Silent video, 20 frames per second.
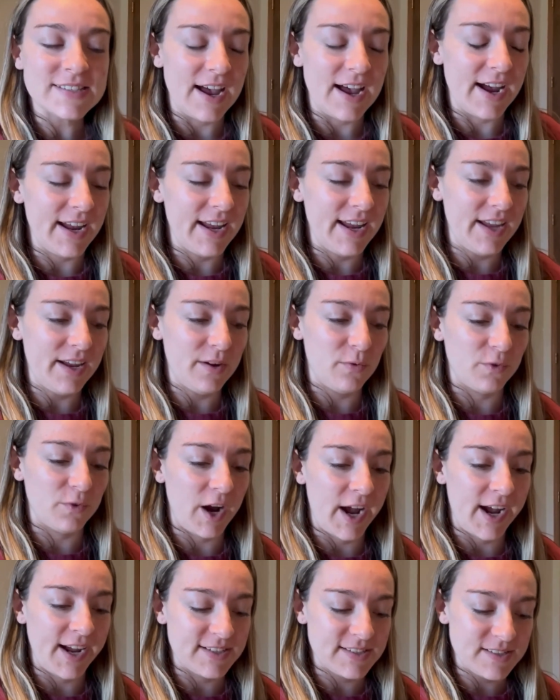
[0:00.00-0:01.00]
I
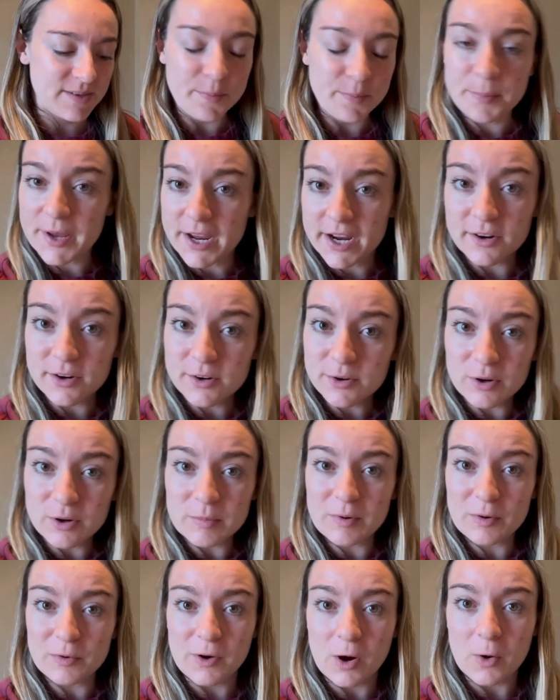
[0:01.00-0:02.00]
write
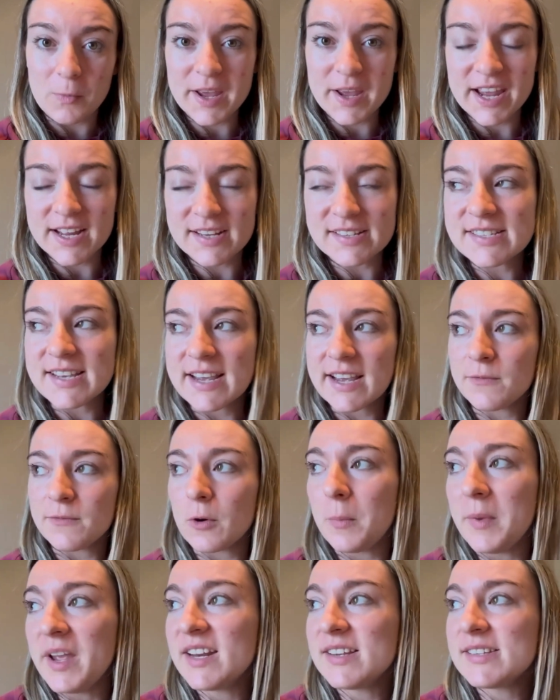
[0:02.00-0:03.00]
paranormal romance and
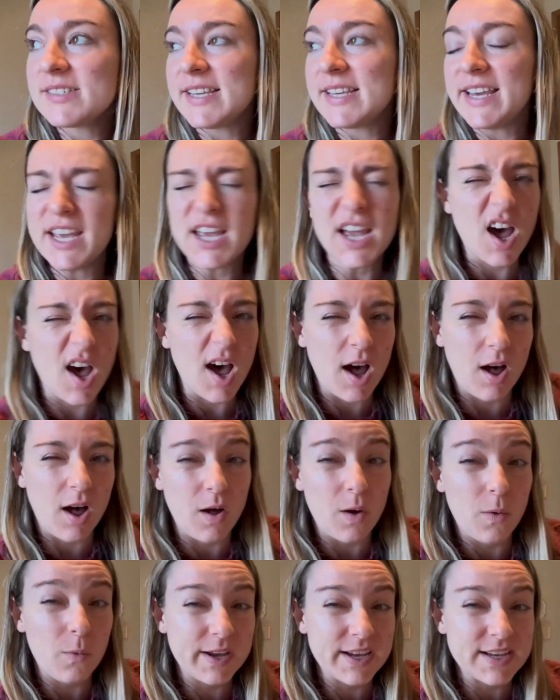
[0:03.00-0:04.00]
romantasy,
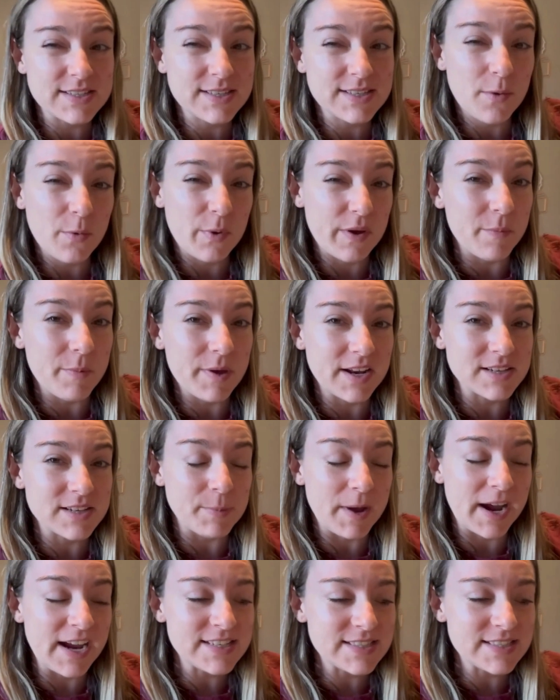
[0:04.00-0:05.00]
always with a bit of spice.